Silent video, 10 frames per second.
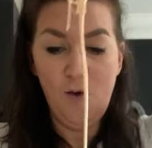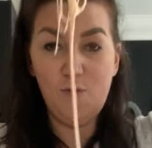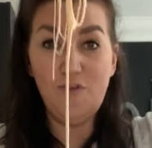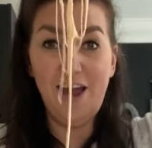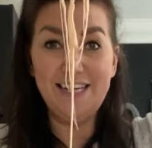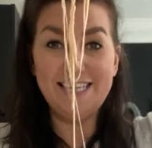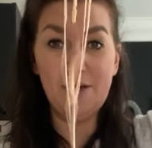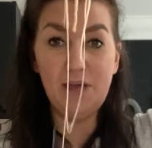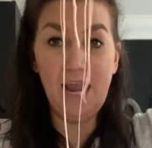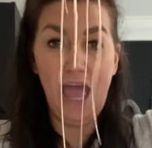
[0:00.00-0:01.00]
All right,
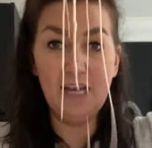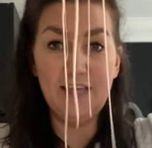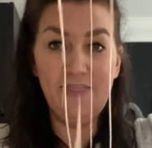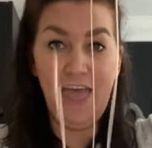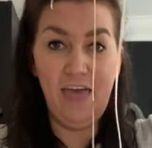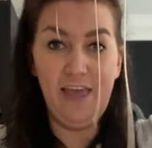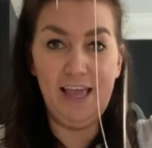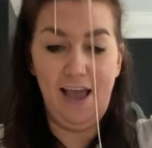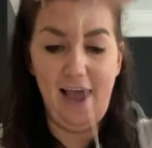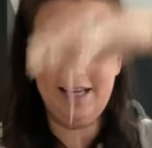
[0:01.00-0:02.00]
I'm going to end it there
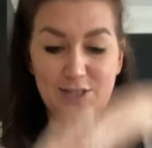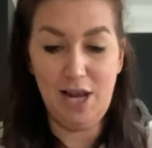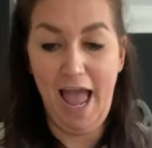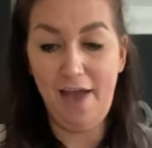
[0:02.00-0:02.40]
then, guys. You'll